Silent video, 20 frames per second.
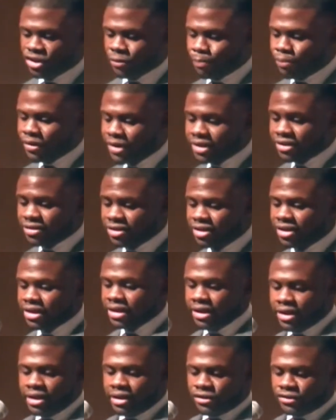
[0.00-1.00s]
to
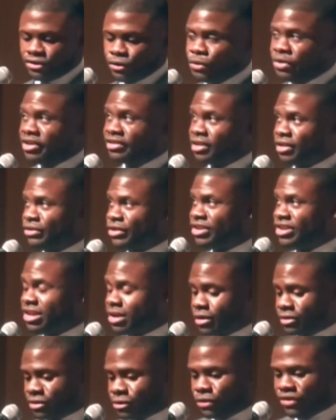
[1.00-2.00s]
put students
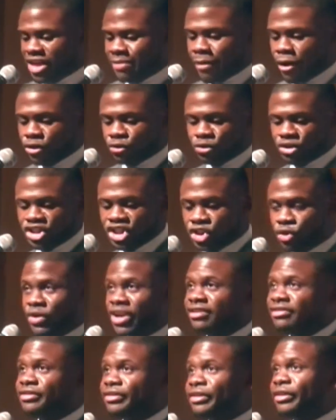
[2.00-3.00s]
into the most
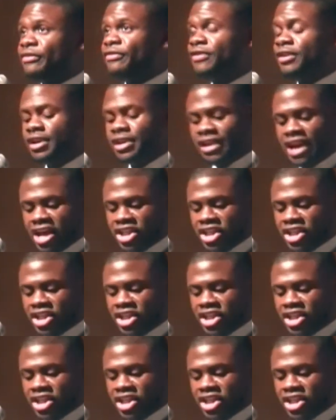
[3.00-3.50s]
restrictive